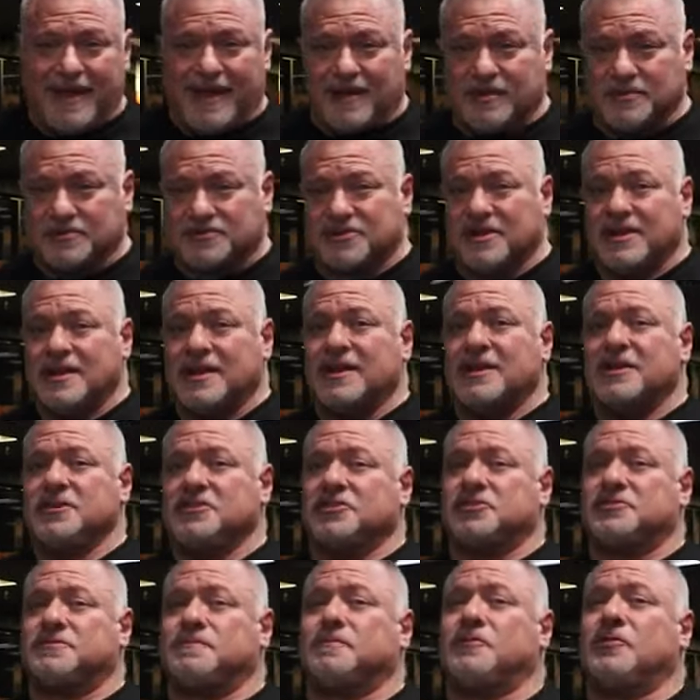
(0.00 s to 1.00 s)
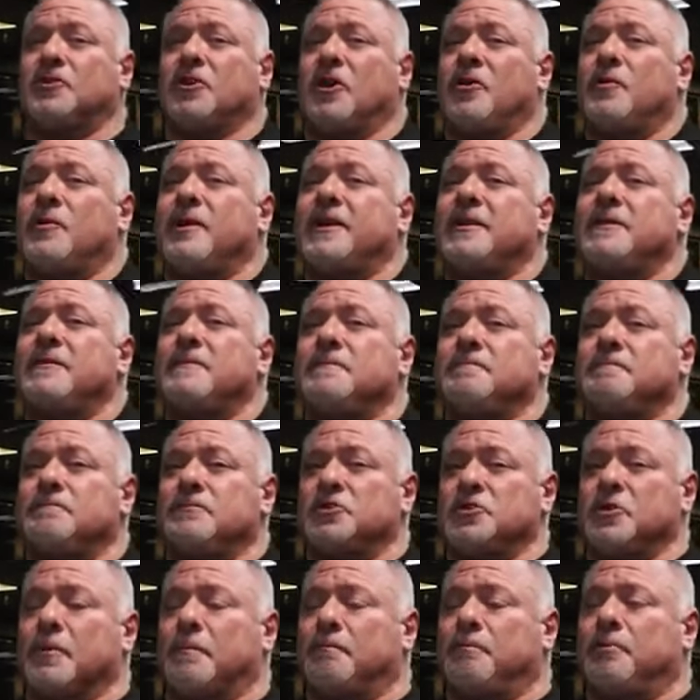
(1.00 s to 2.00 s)
pounds, just go in,
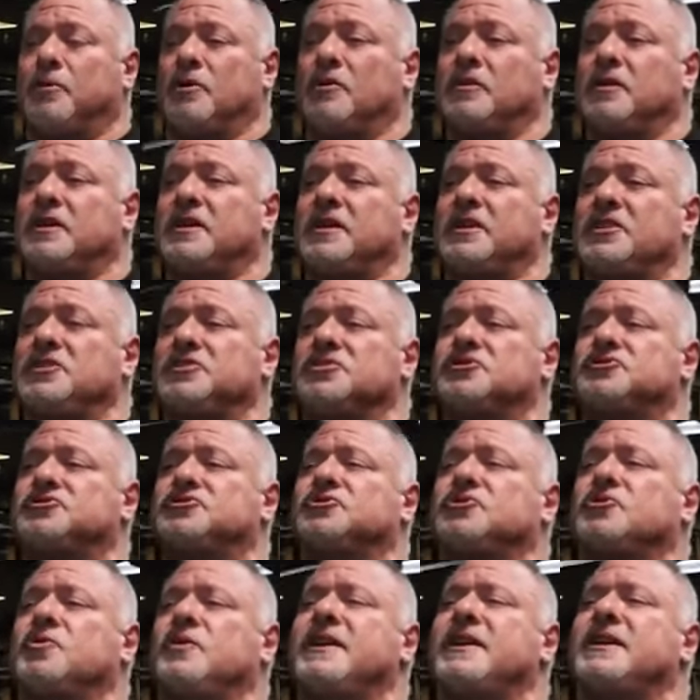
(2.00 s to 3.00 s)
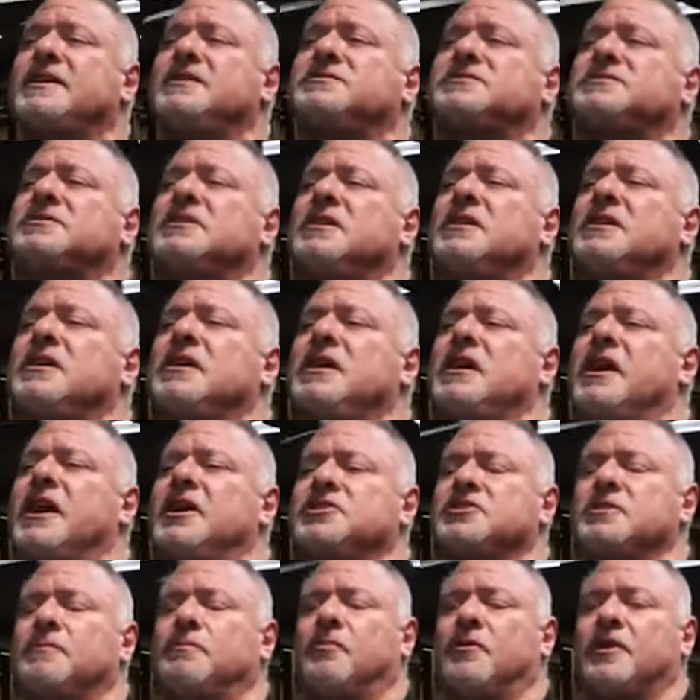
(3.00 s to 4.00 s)
you pull it, you squeeze,
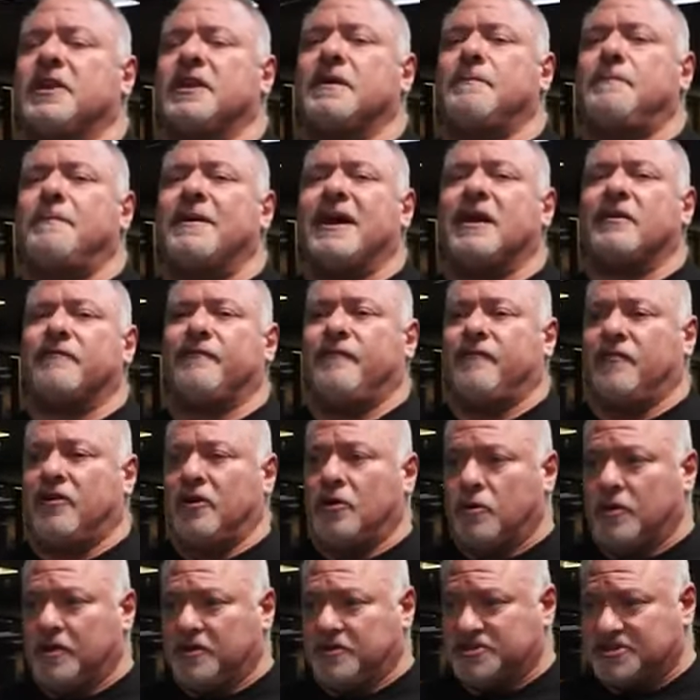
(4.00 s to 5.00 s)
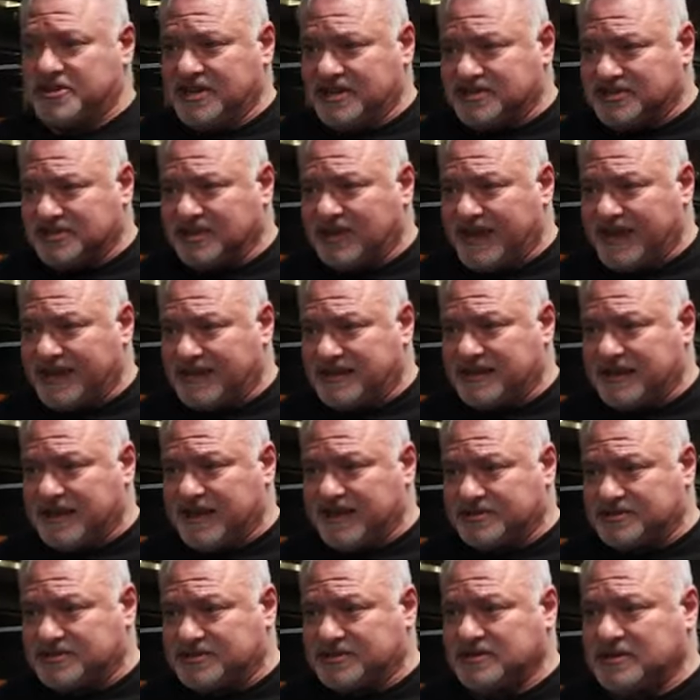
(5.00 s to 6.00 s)
and you bring it back forward, just like
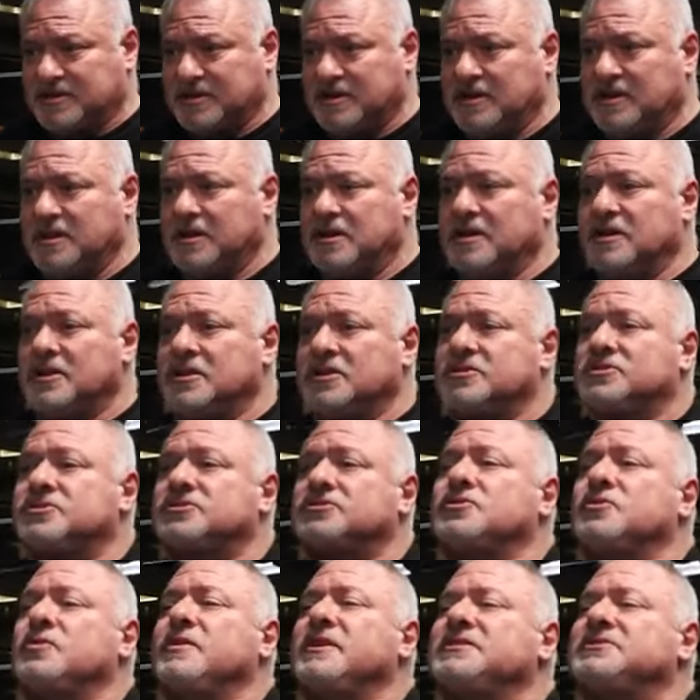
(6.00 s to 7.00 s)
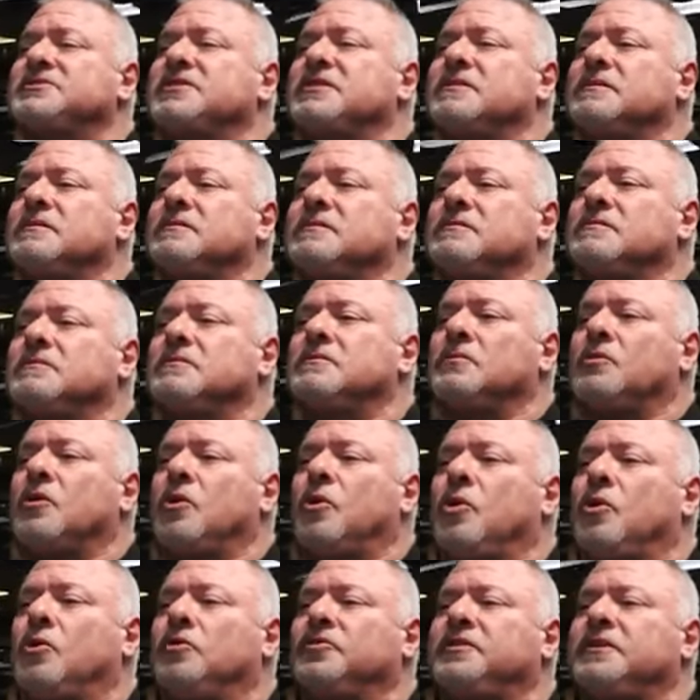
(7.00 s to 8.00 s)
this. Squeeze it,
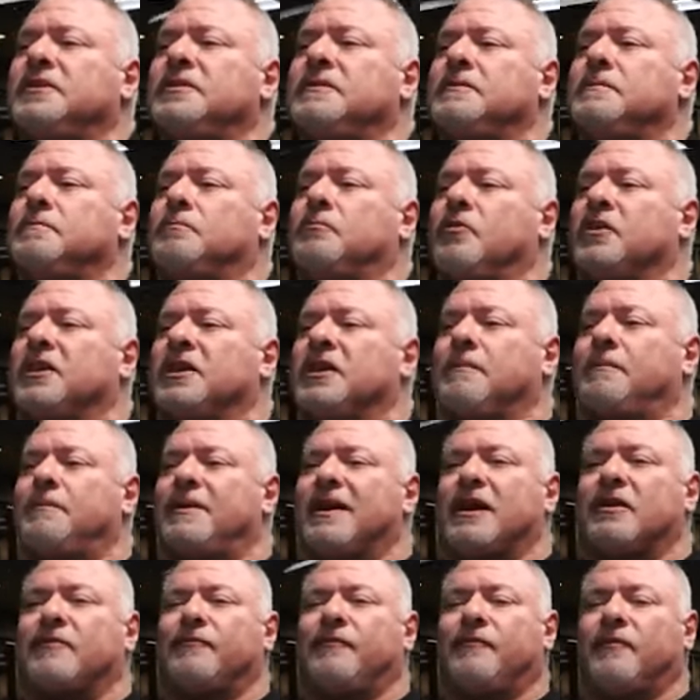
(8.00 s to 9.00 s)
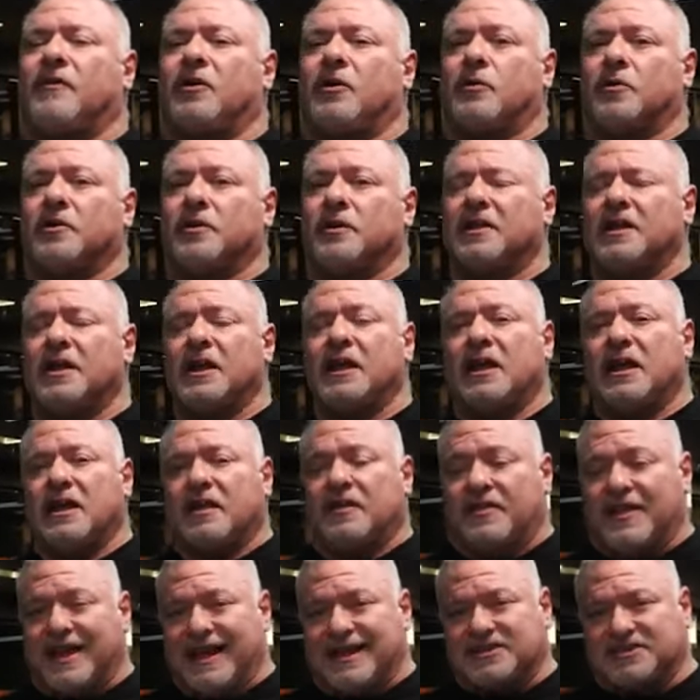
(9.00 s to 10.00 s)
hold it, bring it back forward.
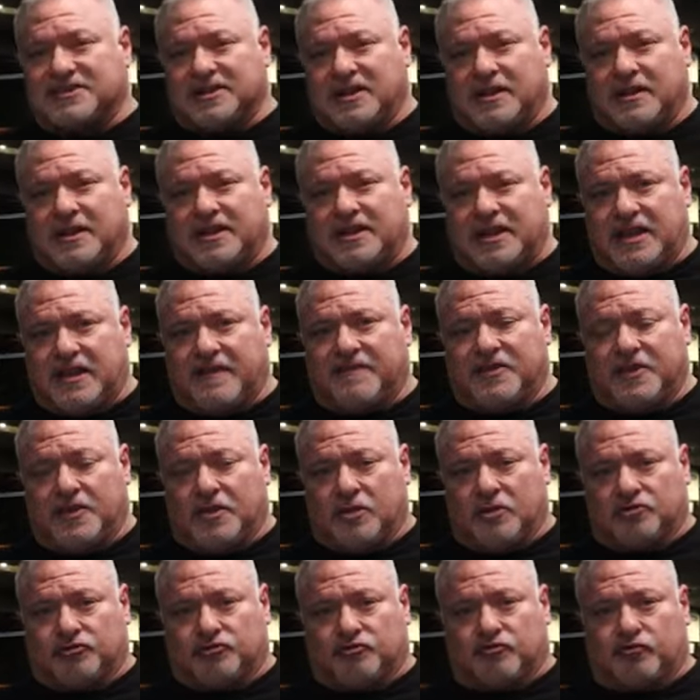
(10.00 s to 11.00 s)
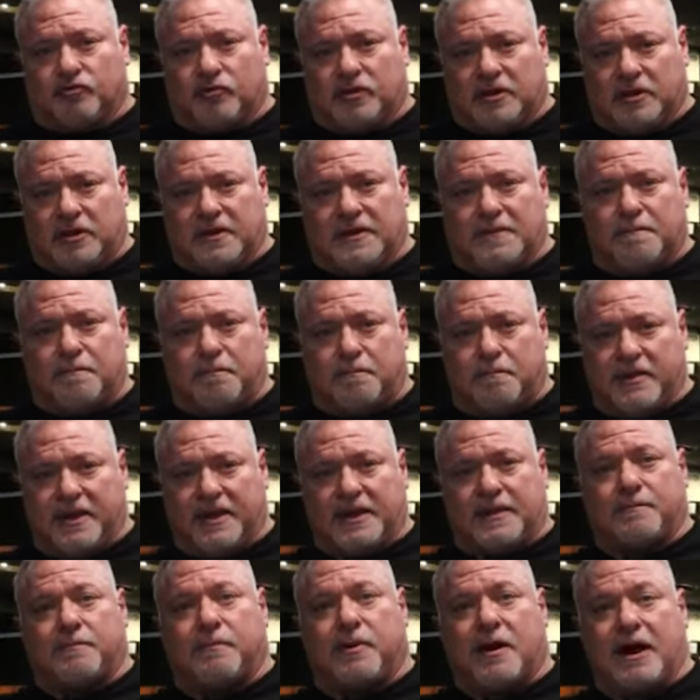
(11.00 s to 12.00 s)
That's gonna give you those really
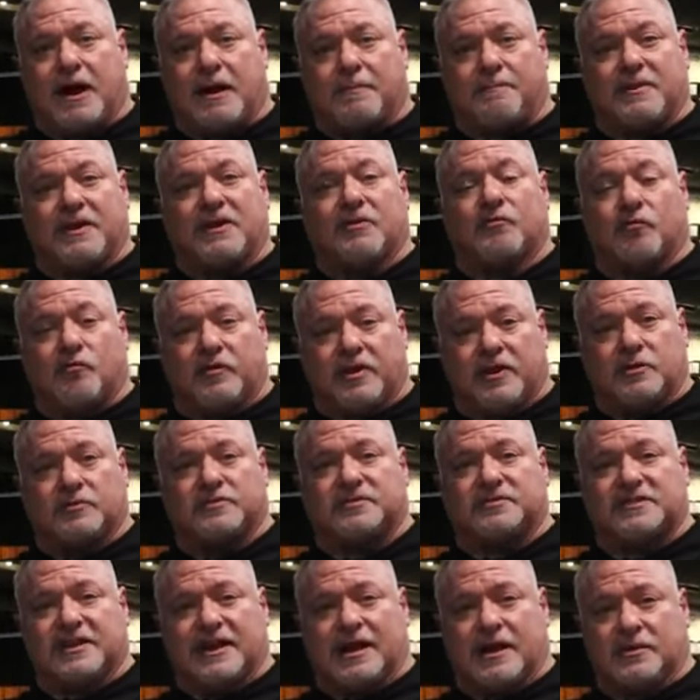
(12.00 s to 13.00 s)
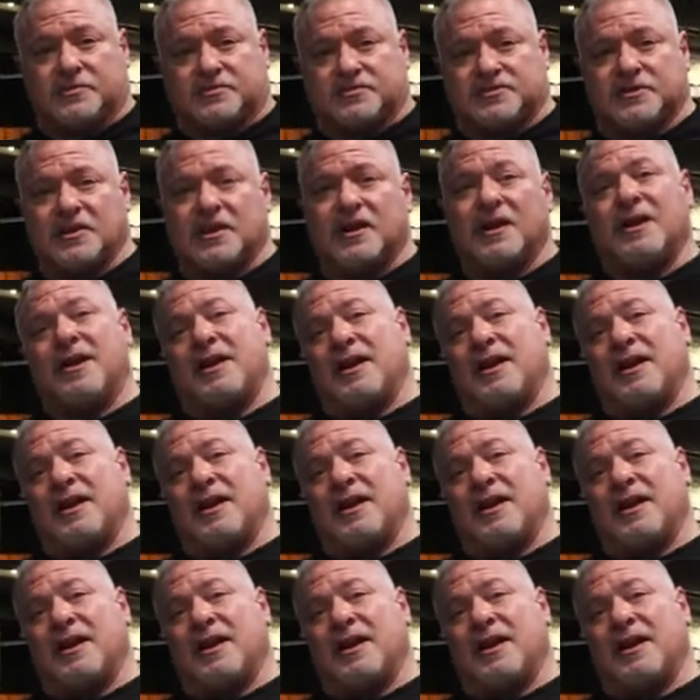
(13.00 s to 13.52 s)
big popping rear delts